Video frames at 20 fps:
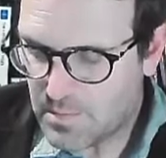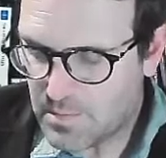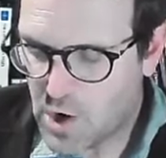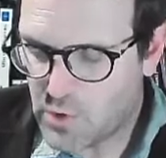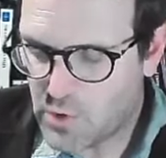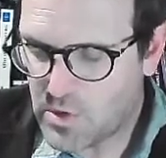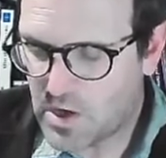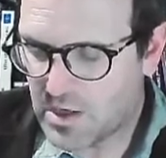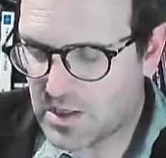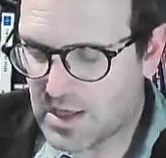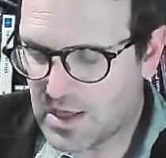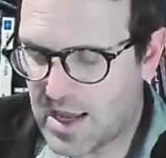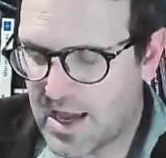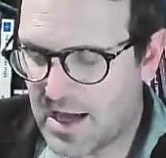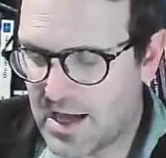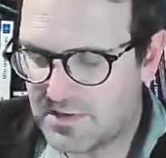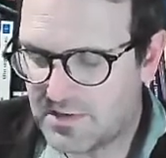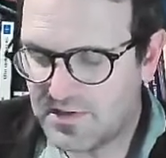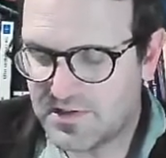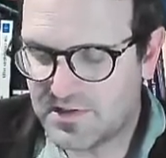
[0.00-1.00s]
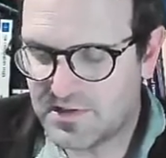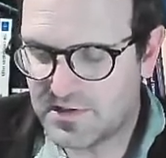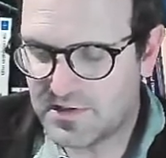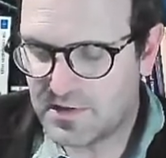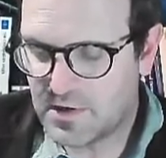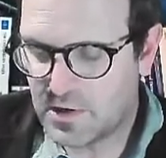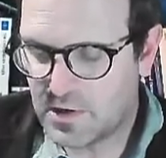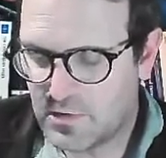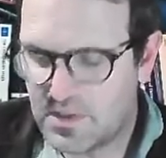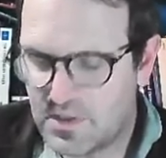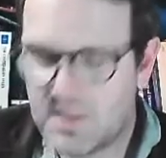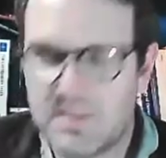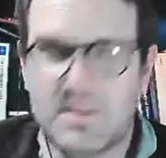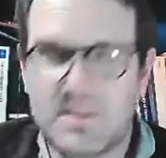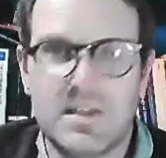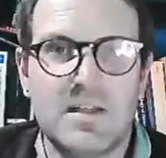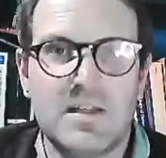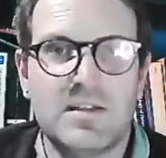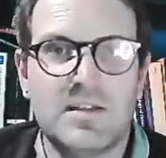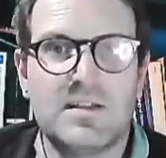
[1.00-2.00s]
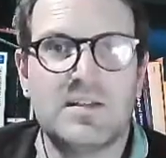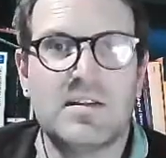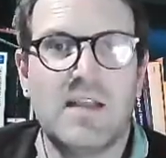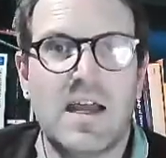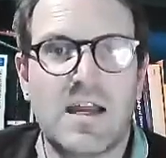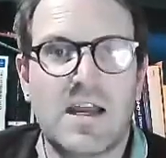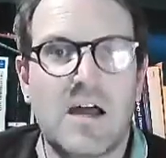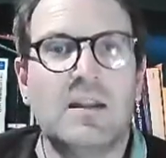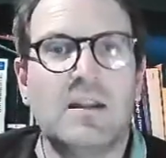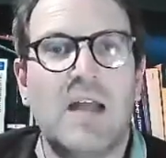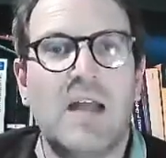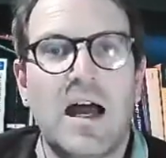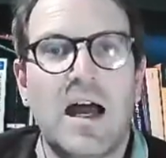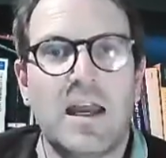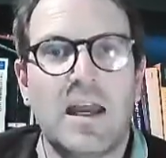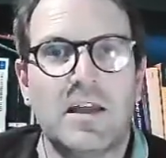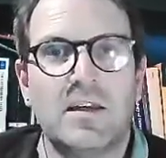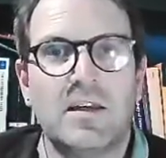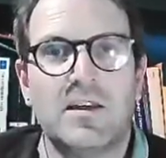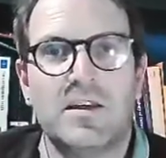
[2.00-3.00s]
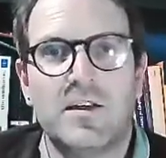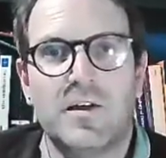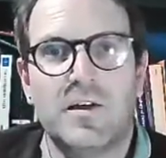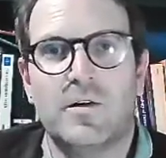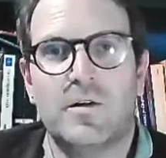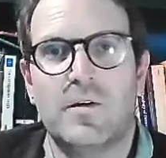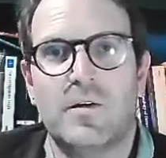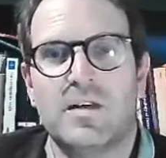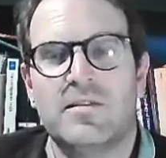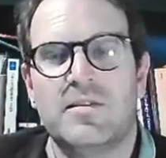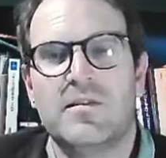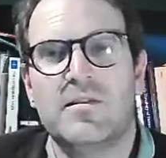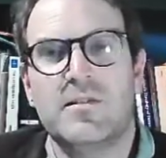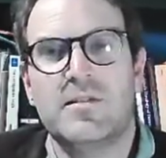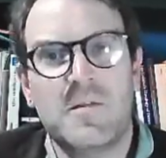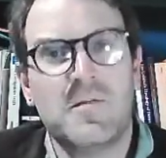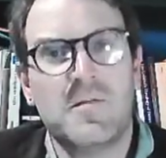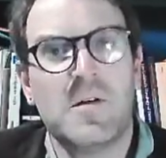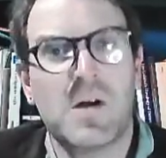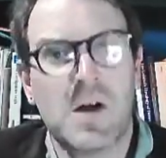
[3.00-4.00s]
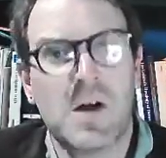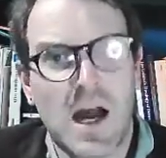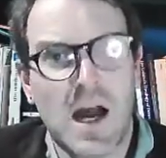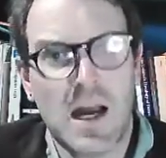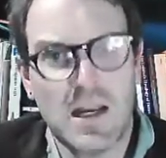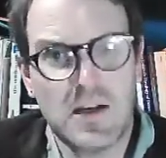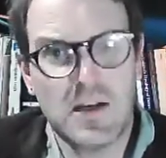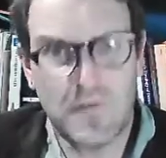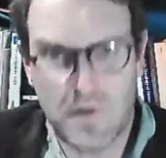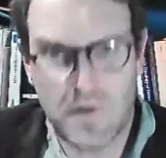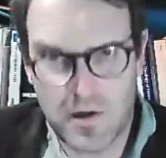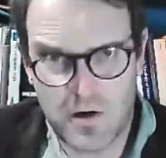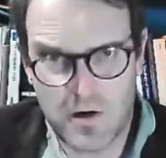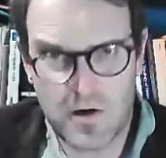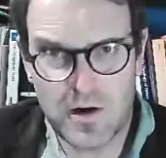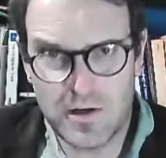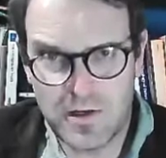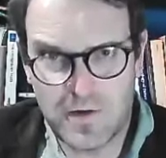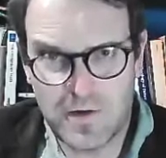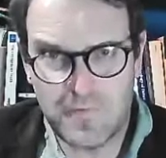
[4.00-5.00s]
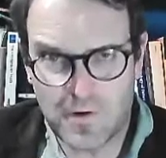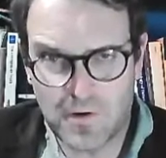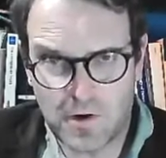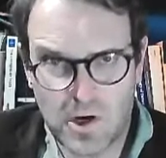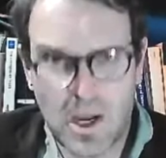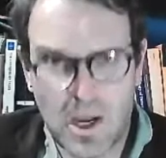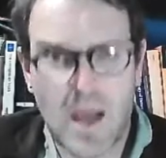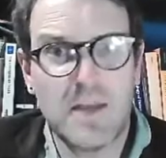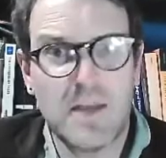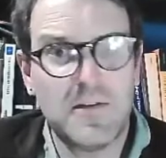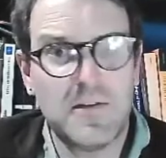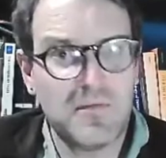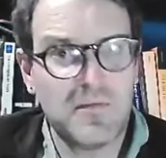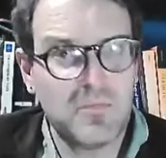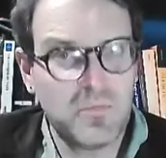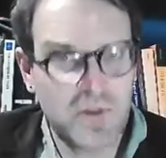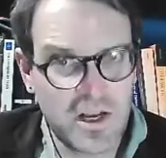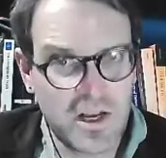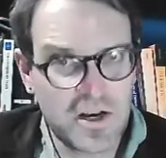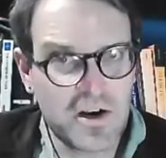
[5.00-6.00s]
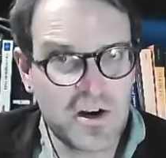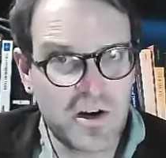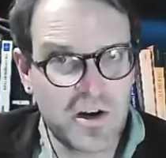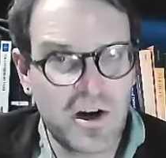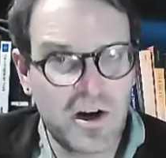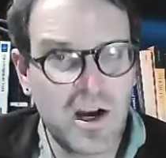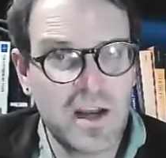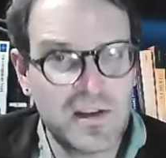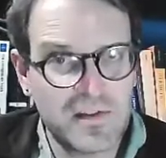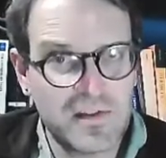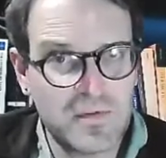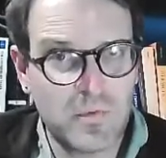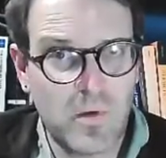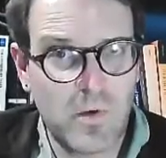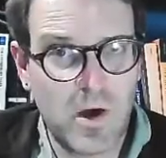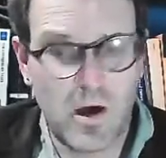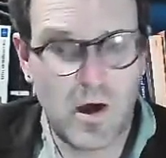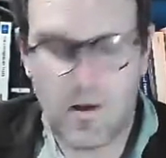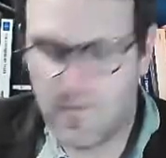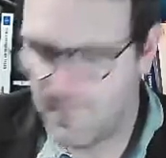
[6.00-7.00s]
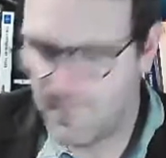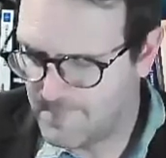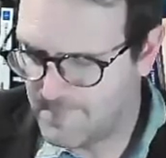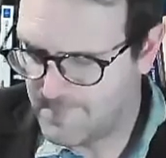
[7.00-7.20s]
poet casts Odysseus like a lion here, right? So a different kind of hunter, a different kind of predator as well.